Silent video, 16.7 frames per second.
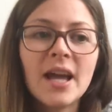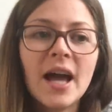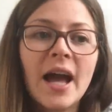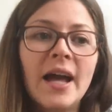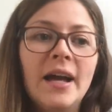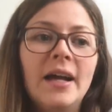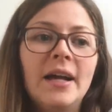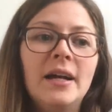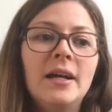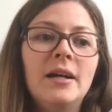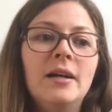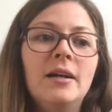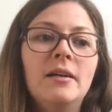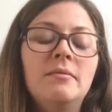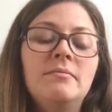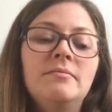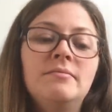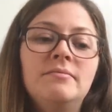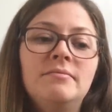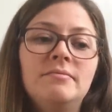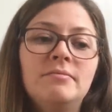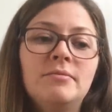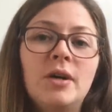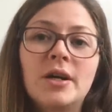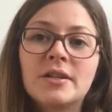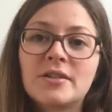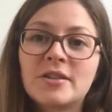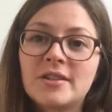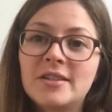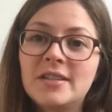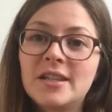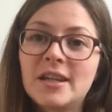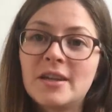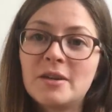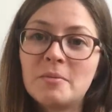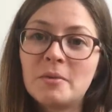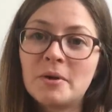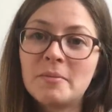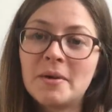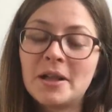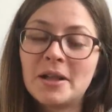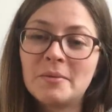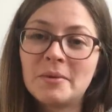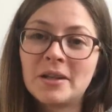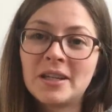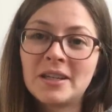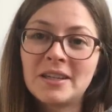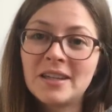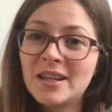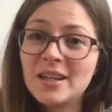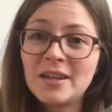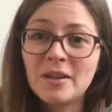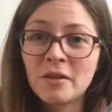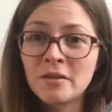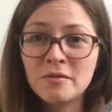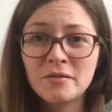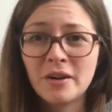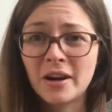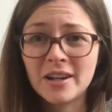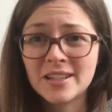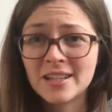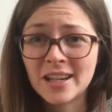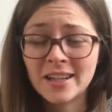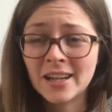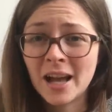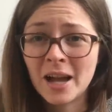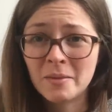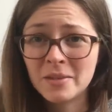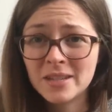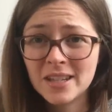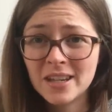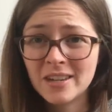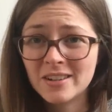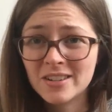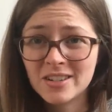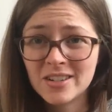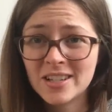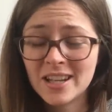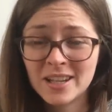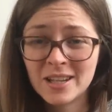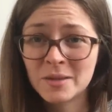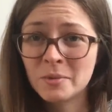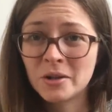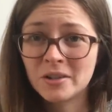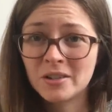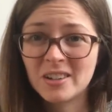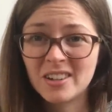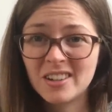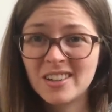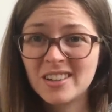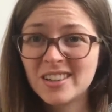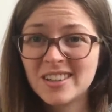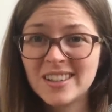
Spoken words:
What else could I tell you about Ballymoney? Nothing very exciting happens here, it's just like a small town.